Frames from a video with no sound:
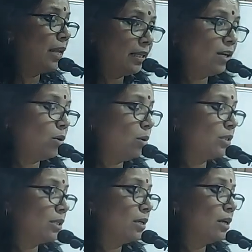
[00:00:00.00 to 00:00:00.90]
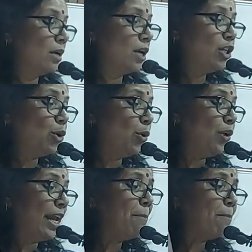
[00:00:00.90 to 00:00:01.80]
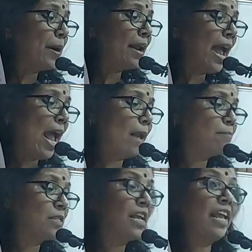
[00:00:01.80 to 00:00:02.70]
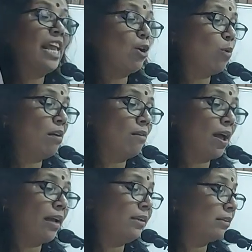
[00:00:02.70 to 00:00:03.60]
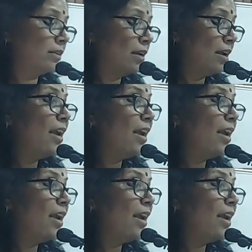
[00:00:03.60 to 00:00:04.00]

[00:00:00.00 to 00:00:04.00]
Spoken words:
to dream perhaps equal rights,